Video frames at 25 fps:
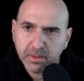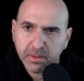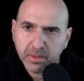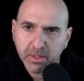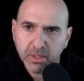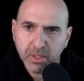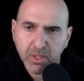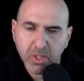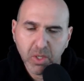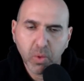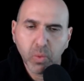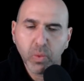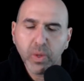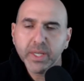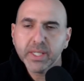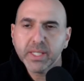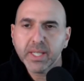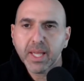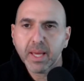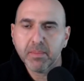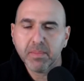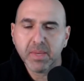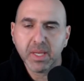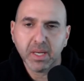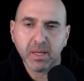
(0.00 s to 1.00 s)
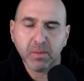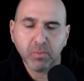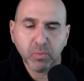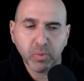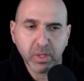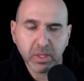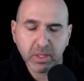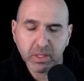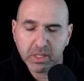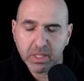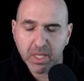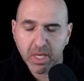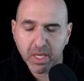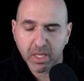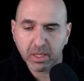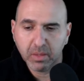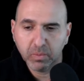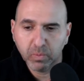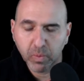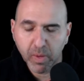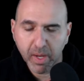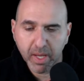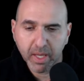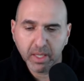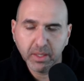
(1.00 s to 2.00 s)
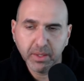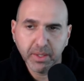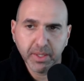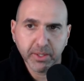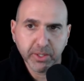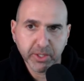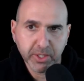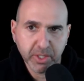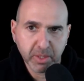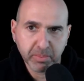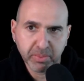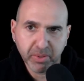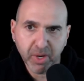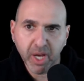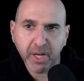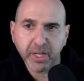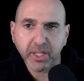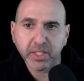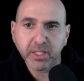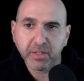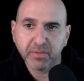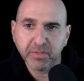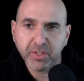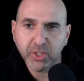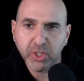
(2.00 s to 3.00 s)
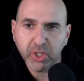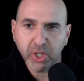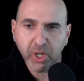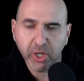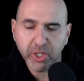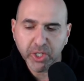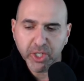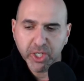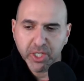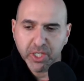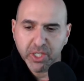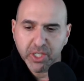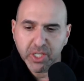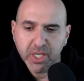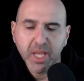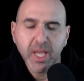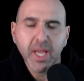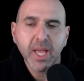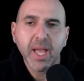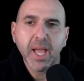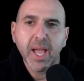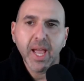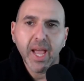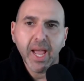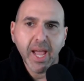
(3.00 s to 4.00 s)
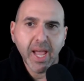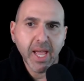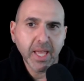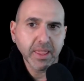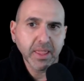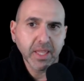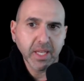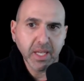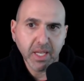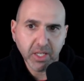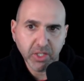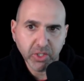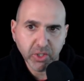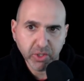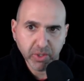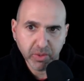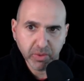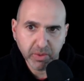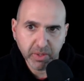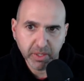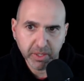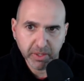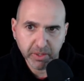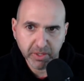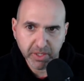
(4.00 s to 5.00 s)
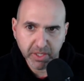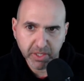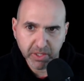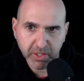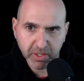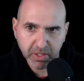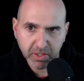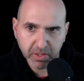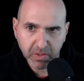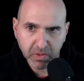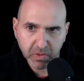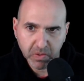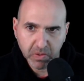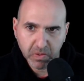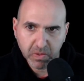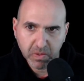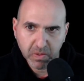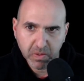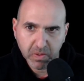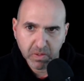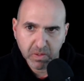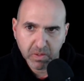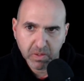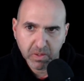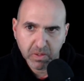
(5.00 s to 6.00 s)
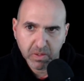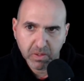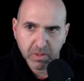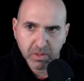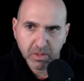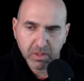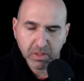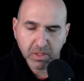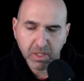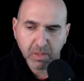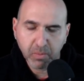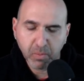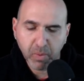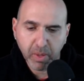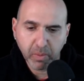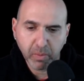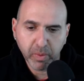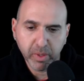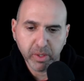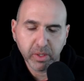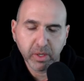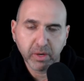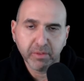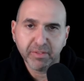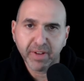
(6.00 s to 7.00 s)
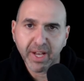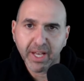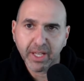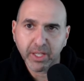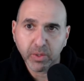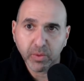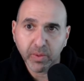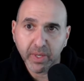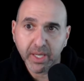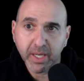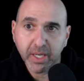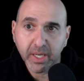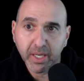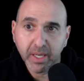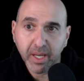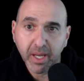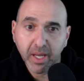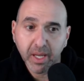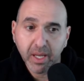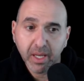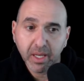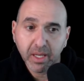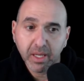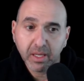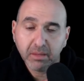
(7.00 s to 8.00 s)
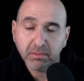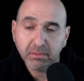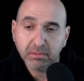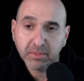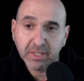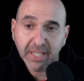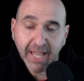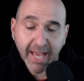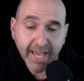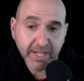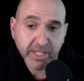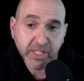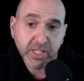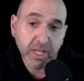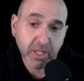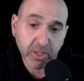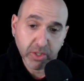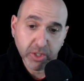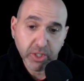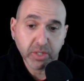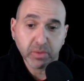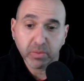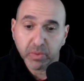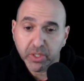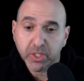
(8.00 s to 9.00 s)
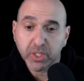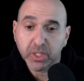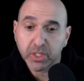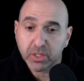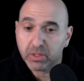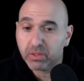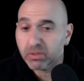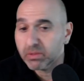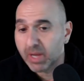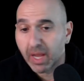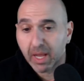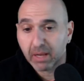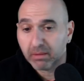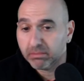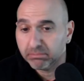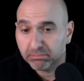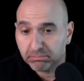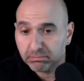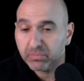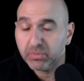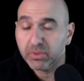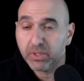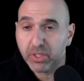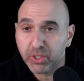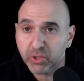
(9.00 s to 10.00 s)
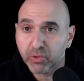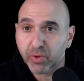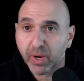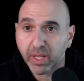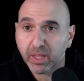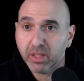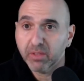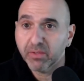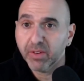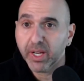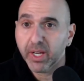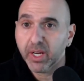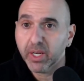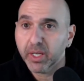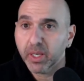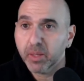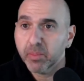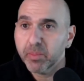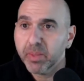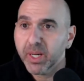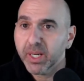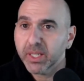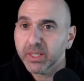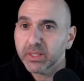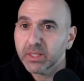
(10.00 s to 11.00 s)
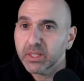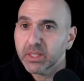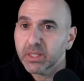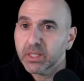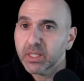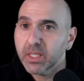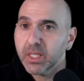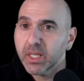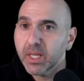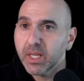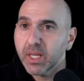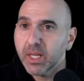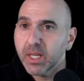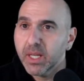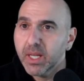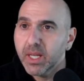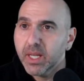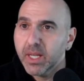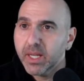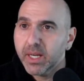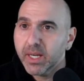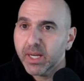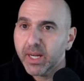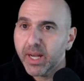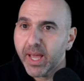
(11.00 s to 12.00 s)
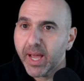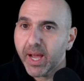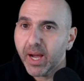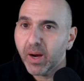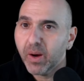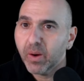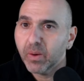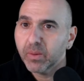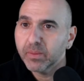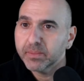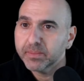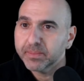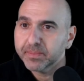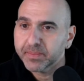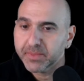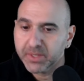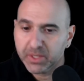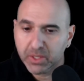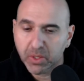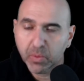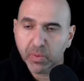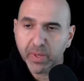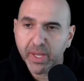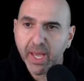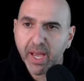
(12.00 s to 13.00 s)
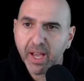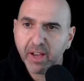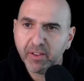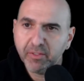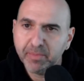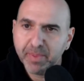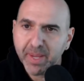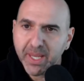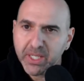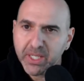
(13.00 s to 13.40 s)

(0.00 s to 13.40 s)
So what does that mean? And we said, well, there's the product of the charges and the internuclear distance when we were evaluating lattice energy, which is the strength of ionic bonds. Now, so we have